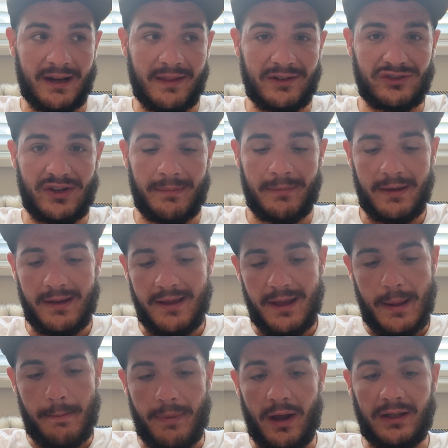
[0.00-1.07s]
at the gym,
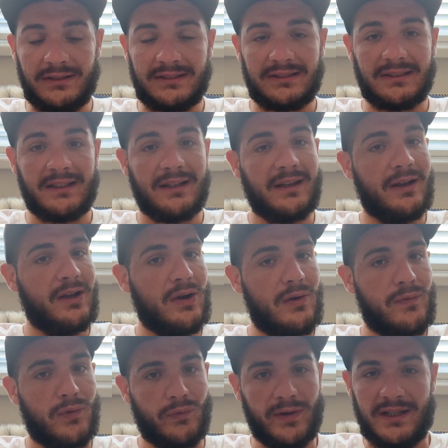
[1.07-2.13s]
but
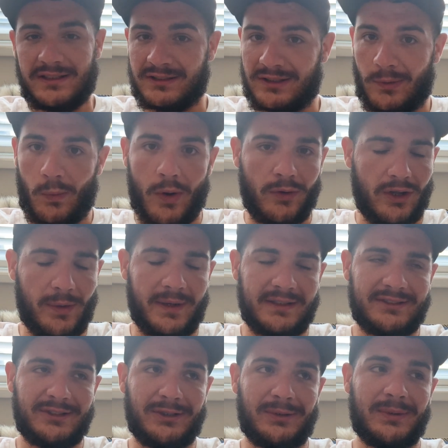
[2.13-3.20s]
for reasons I won't go
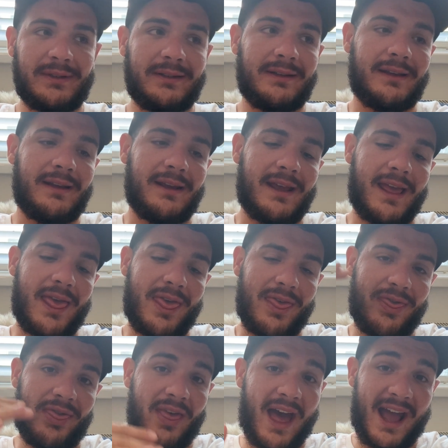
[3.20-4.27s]
into,
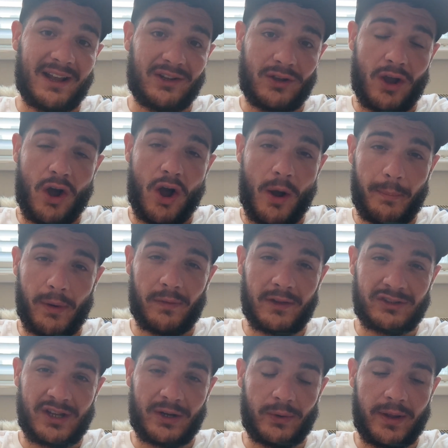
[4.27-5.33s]
that can't be on the
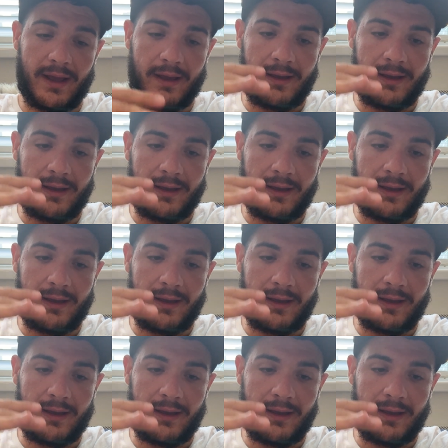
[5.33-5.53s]
channel yet.